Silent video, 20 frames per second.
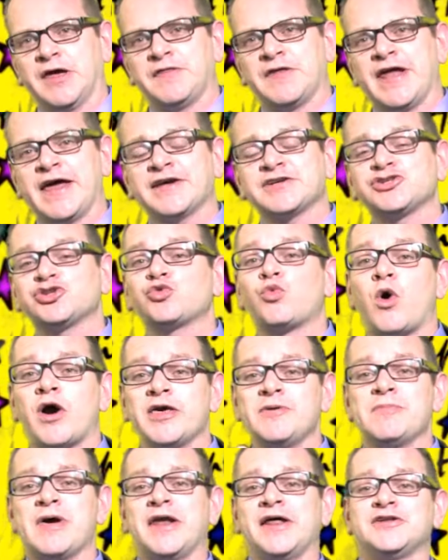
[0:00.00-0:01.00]
In the next
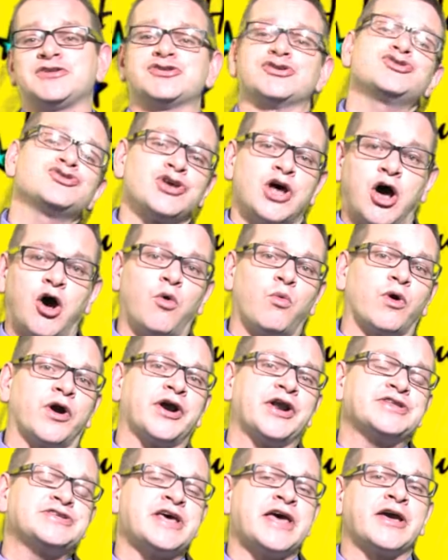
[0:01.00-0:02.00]
20 minutes or so,
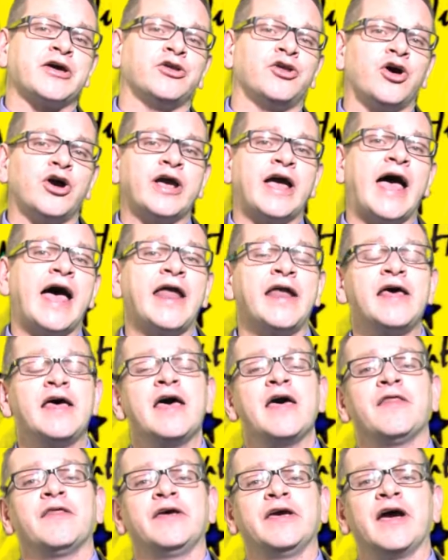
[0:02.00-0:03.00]
we're going to take a look at
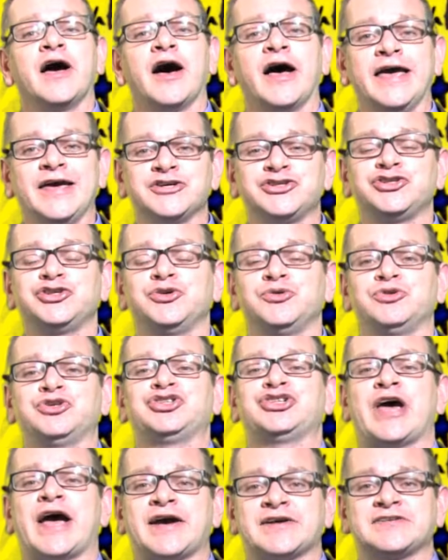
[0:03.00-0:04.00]
the uh, issue
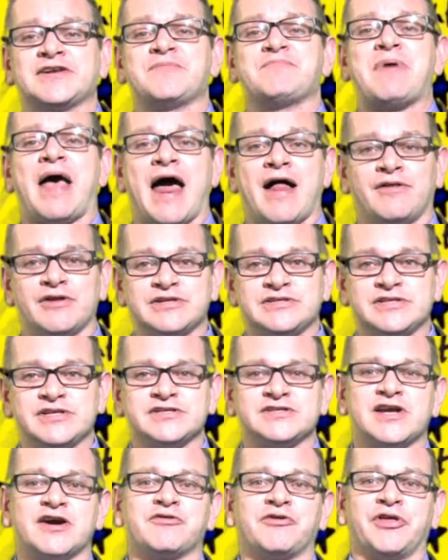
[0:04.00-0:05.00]
checks and
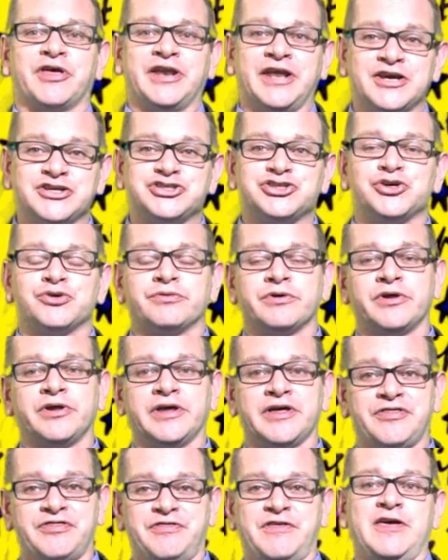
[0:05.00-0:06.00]
balances, not really an issue,
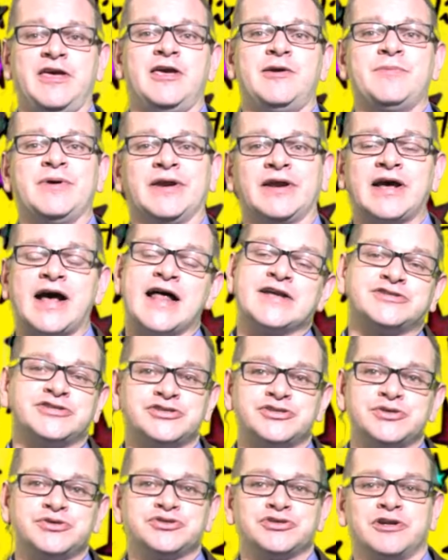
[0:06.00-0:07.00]
really a theme in
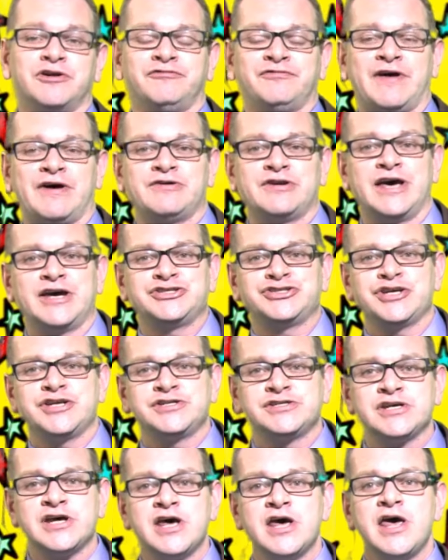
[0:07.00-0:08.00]
constitutional
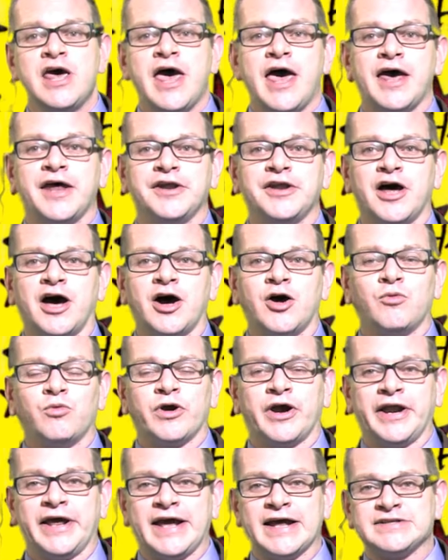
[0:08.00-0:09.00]
foundations. And uh,
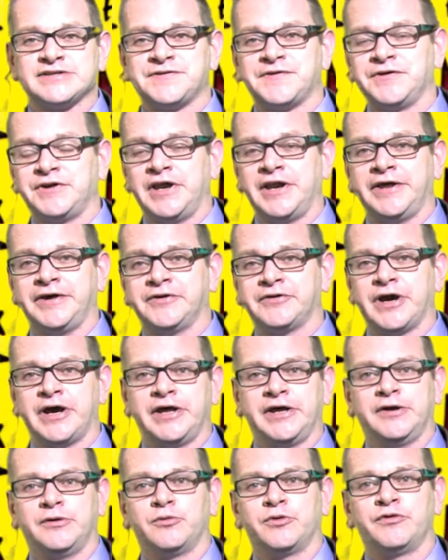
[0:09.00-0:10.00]
we're going to get to the nitty
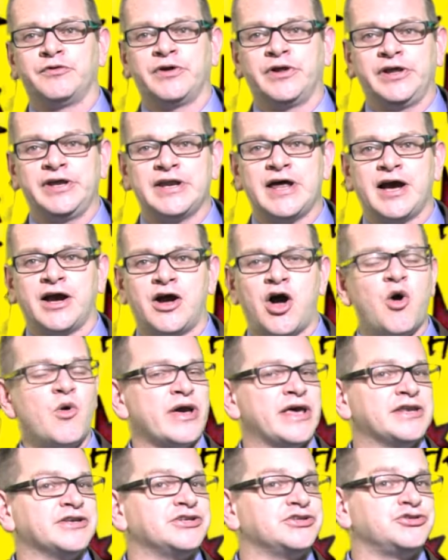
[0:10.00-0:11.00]
gritty. We're really not
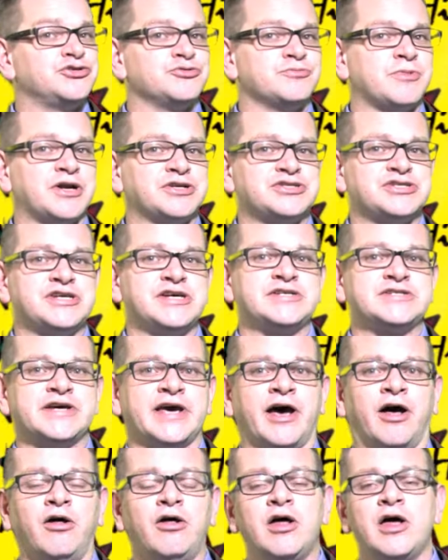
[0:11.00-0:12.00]
going into too much
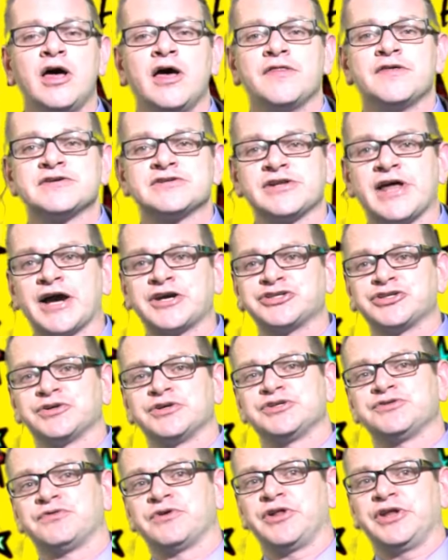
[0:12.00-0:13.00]
detail, this
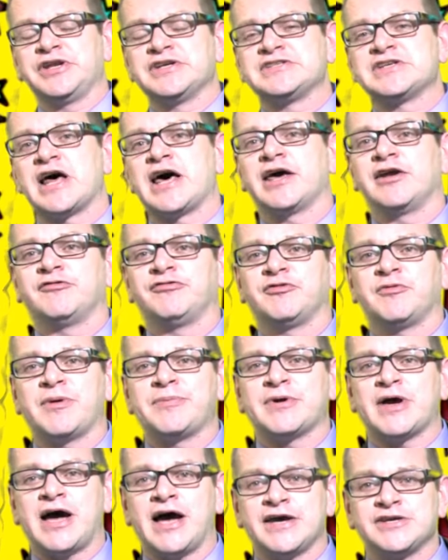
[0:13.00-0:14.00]
lecture is really designed for
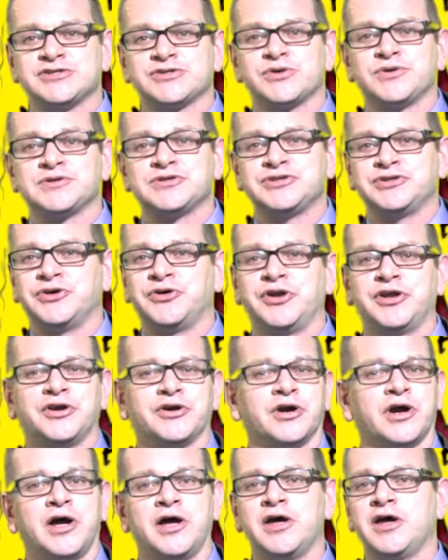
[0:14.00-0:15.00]
maybe a high school
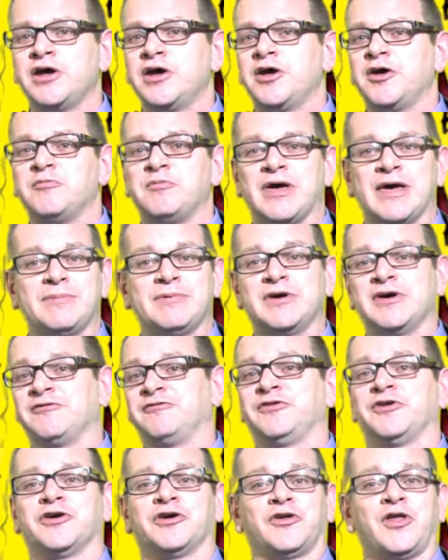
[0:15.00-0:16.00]
student or a, maybe
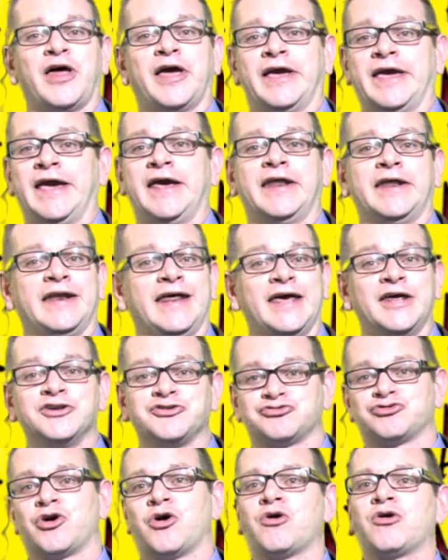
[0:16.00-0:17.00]
if you're like in an
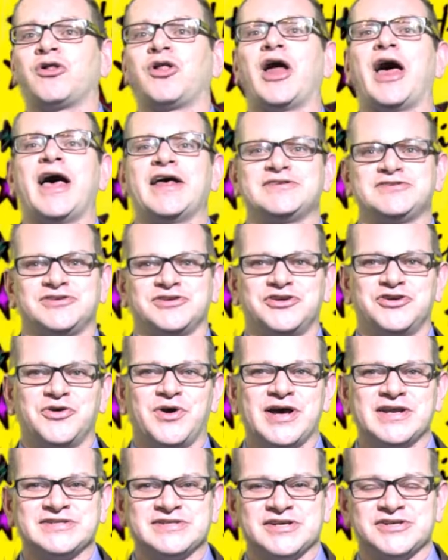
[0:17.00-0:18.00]
intro class to
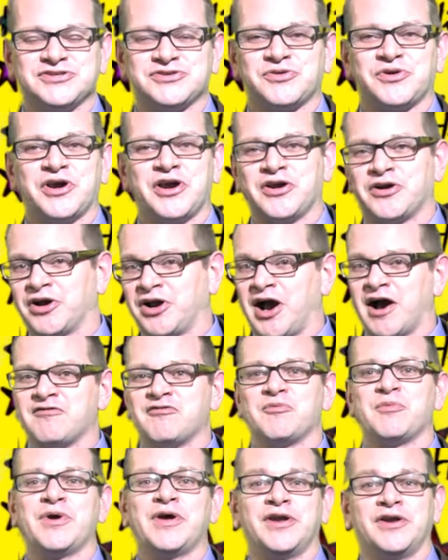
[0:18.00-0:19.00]
U.S. history or
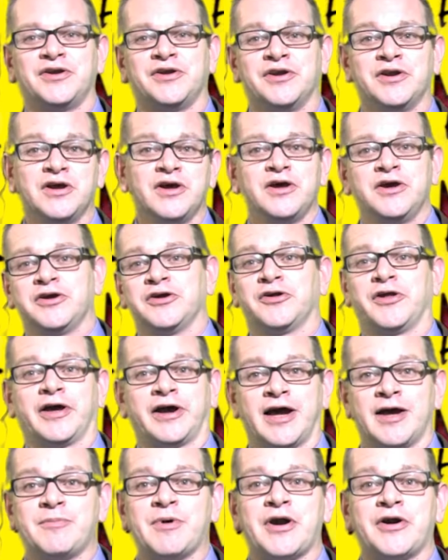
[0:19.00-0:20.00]
government and you're
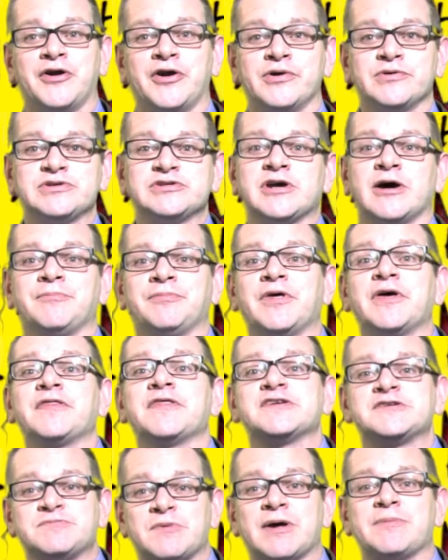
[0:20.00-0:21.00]
like, I better know
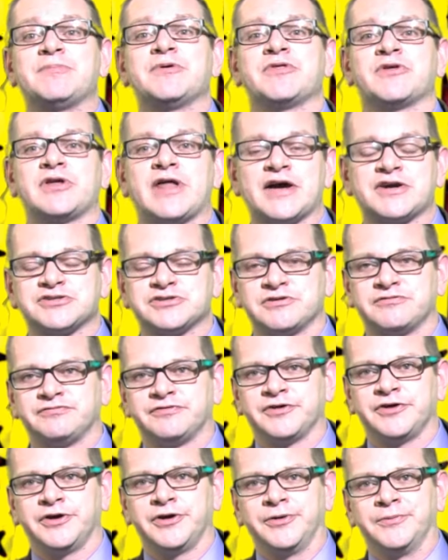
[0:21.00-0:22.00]
something, this might be the lecture
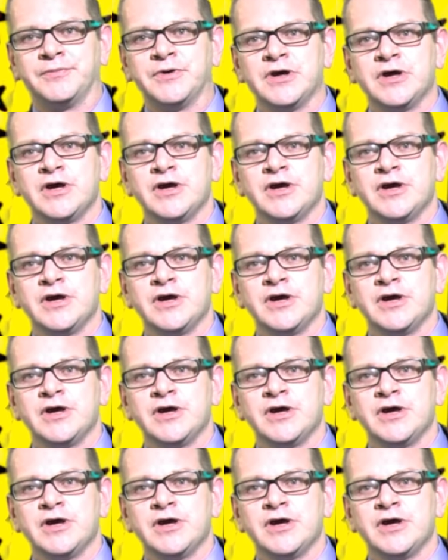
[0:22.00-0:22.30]
for you.